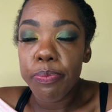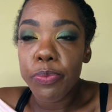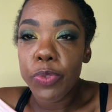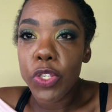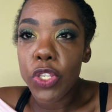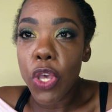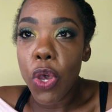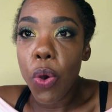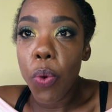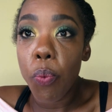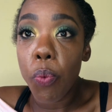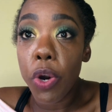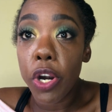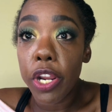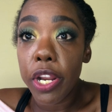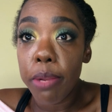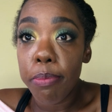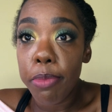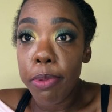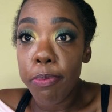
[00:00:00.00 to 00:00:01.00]
so we're
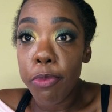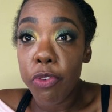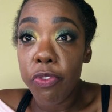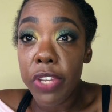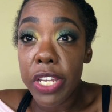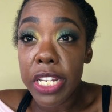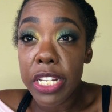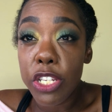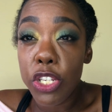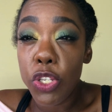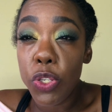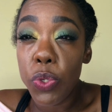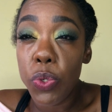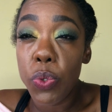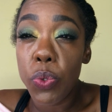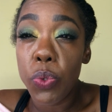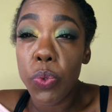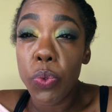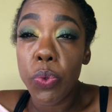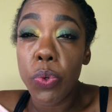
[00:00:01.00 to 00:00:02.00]
going to be moving
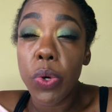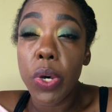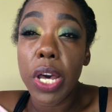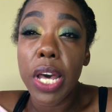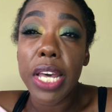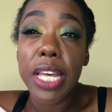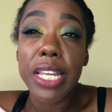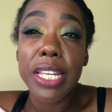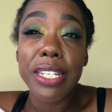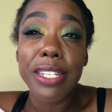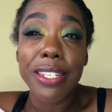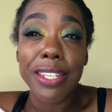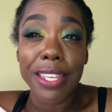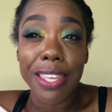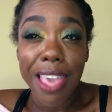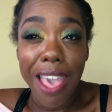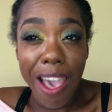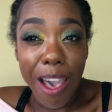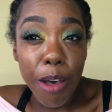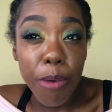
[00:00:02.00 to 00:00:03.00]
to
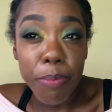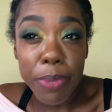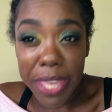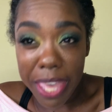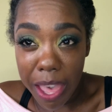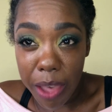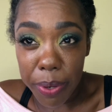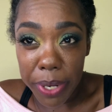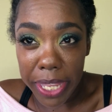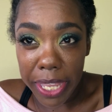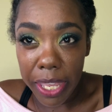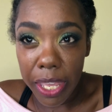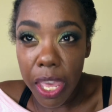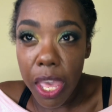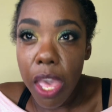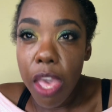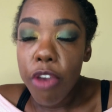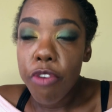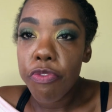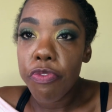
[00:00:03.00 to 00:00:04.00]
DeKalb County
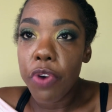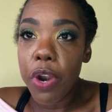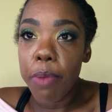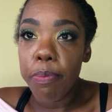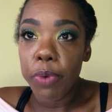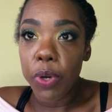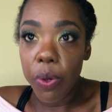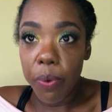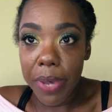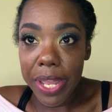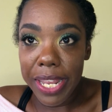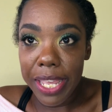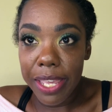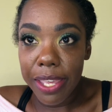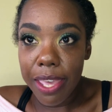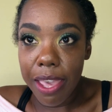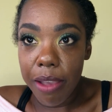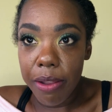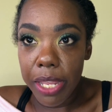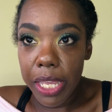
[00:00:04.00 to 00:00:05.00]
from
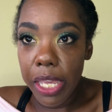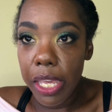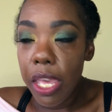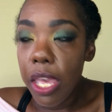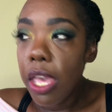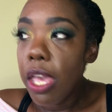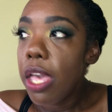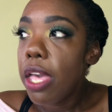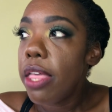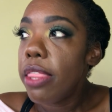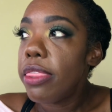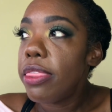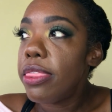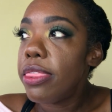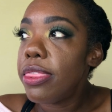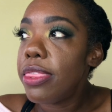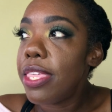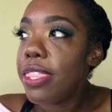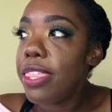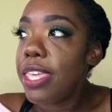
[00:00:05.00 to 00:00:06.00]
Gwinnett County.
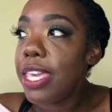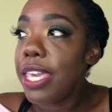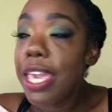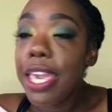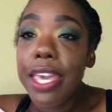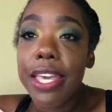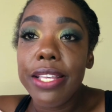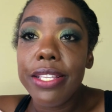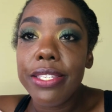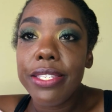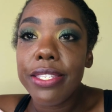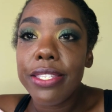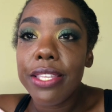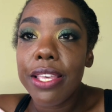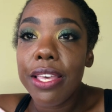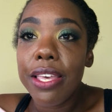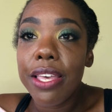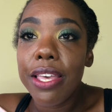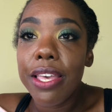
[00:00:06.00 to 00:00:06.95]
The thing is,